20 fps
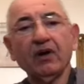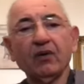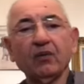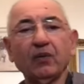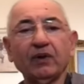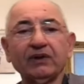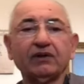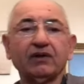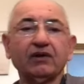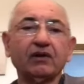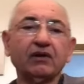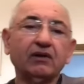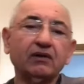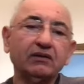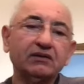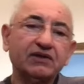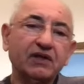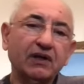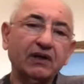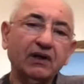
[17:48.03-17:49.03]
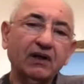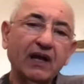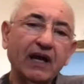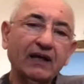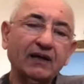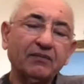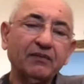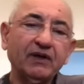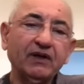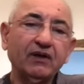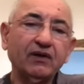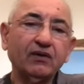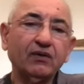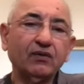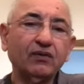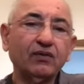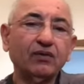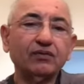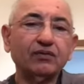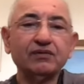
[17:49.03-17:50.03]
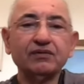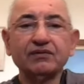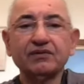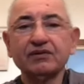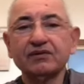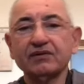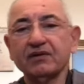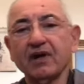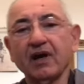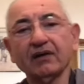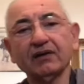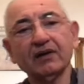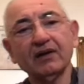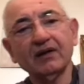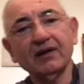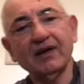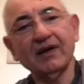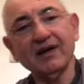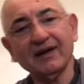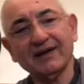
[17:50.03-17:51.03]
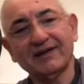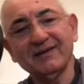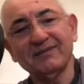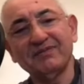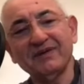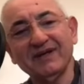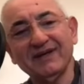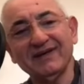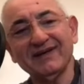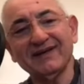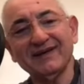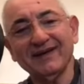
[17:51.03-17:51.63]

what girl is going to like me, who's not going to like me,